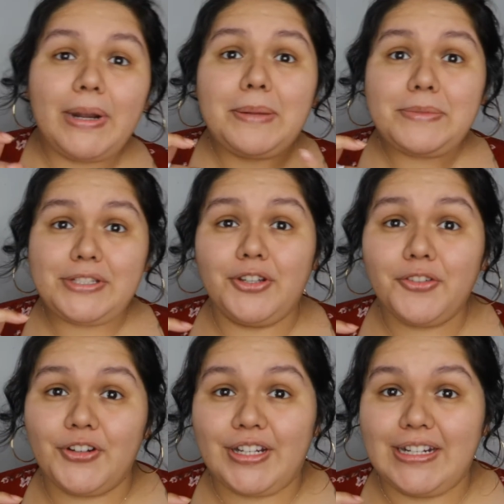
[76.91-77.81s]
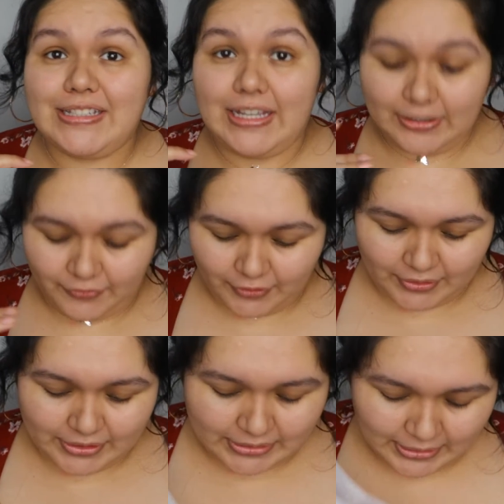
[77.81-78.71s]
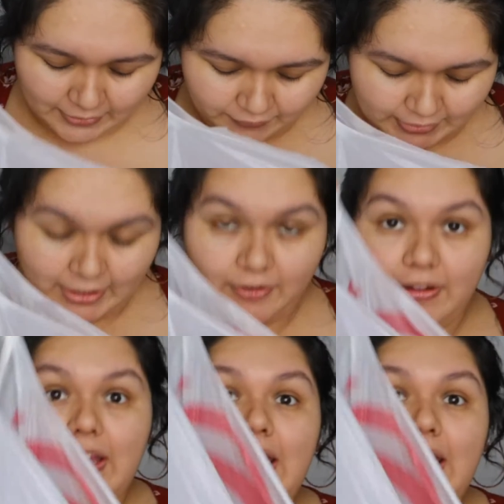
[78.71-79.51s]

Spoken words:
but I'm so freaking excited for this video.